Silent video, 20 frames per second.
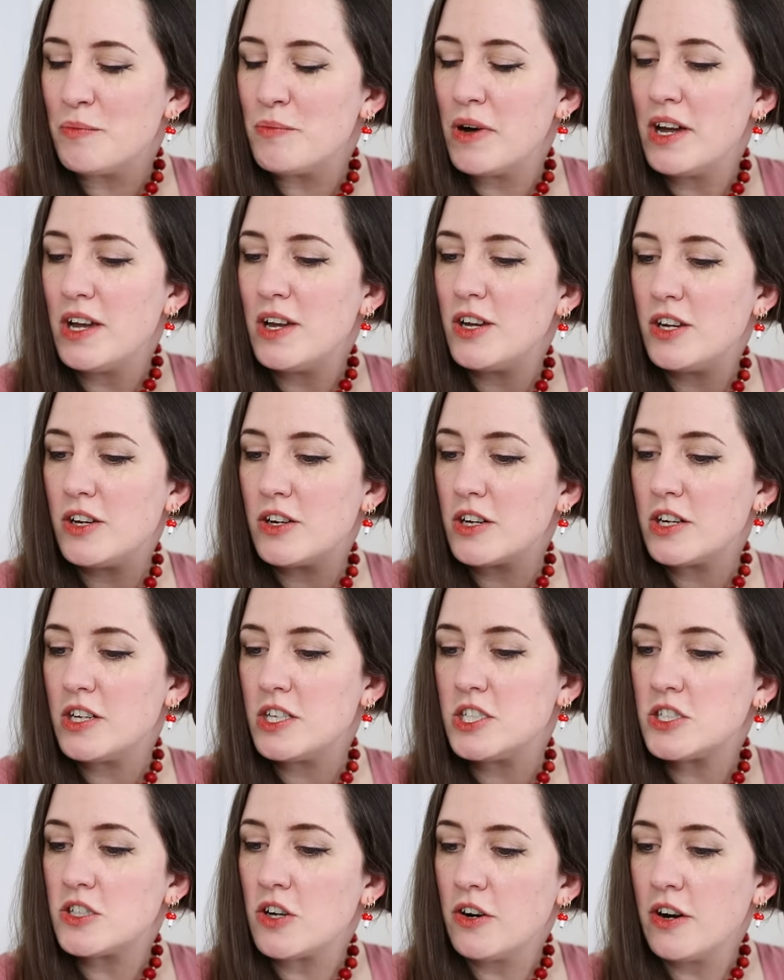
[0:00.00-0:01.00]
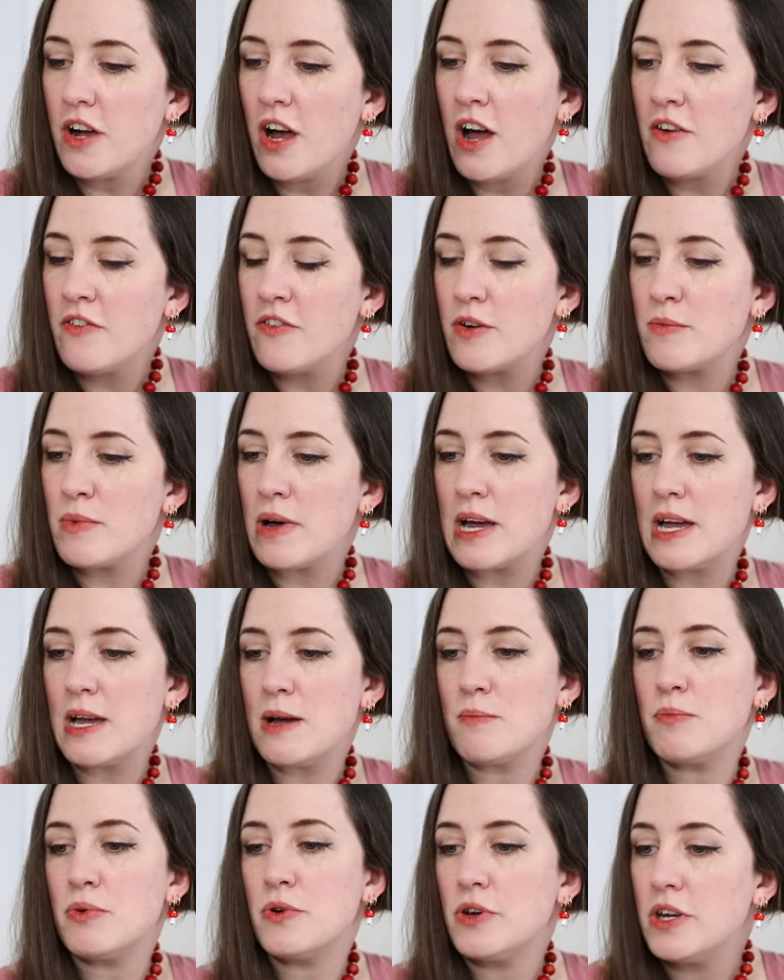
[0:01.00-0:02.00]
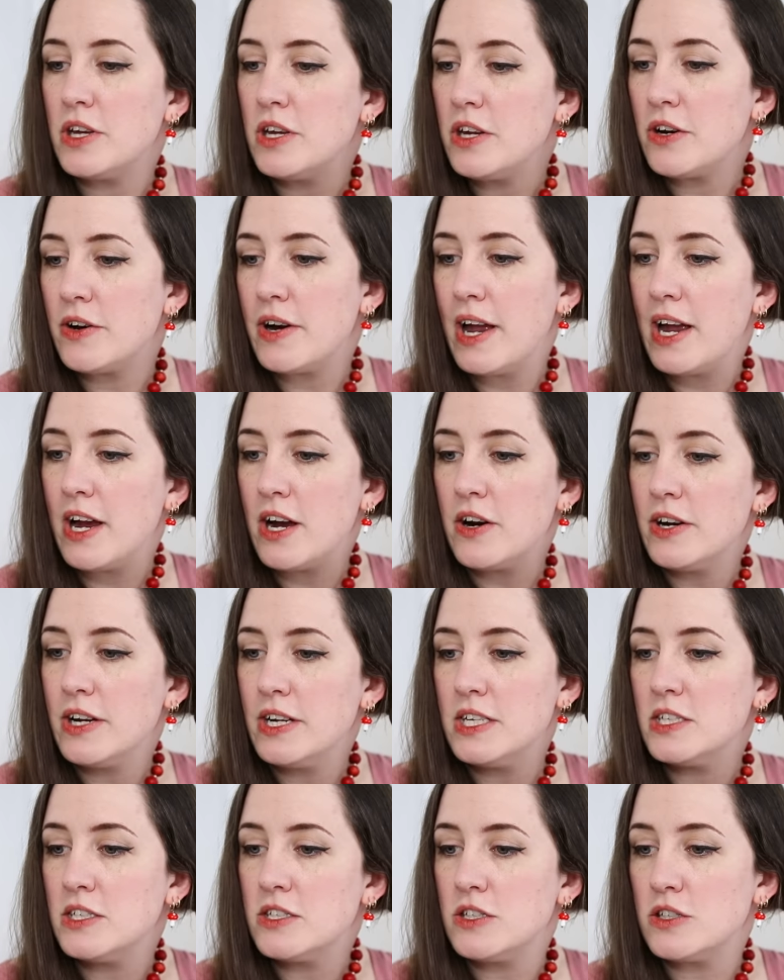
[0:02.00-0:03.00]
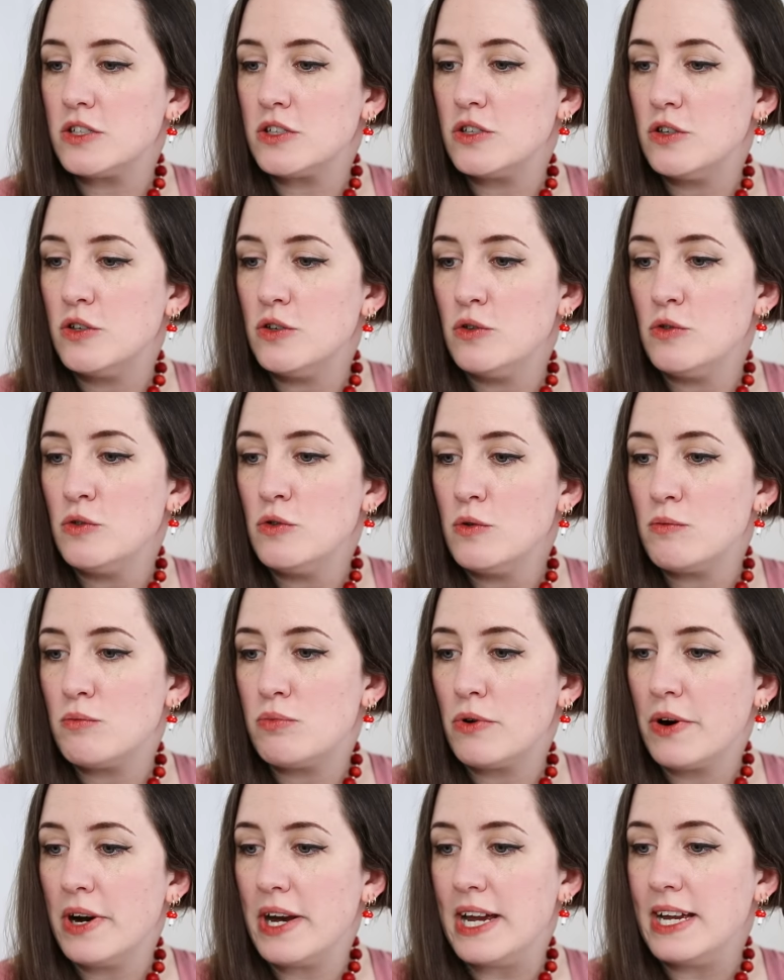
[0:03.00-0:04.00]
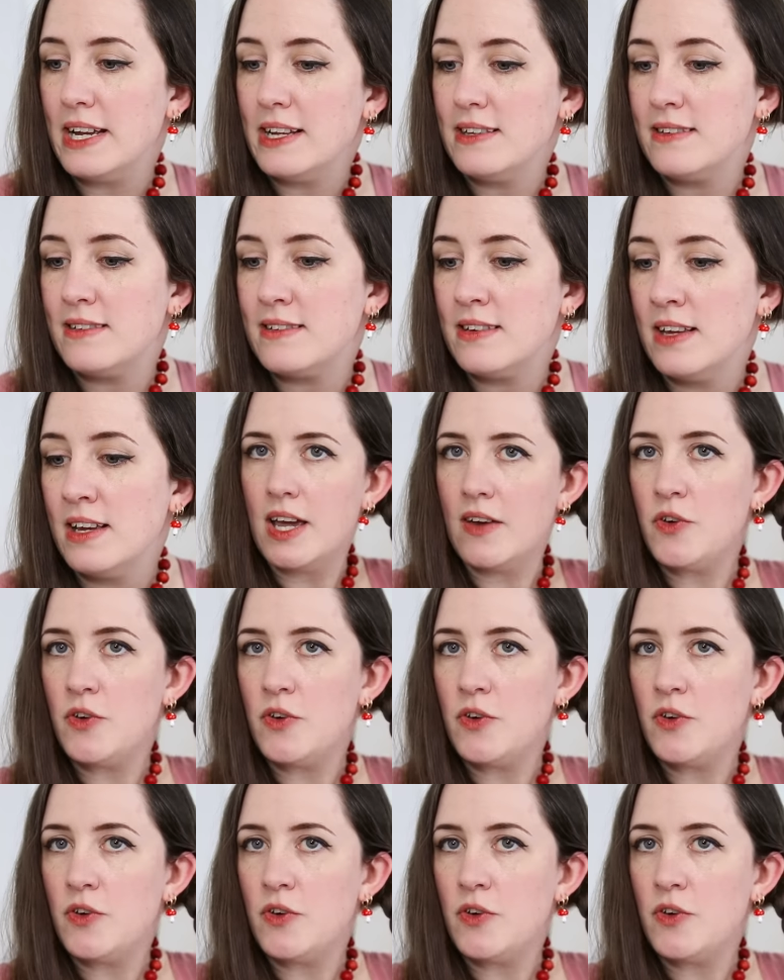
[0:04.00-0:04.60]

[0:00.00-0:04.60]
But you're gonna start off by putting your hair into two braids.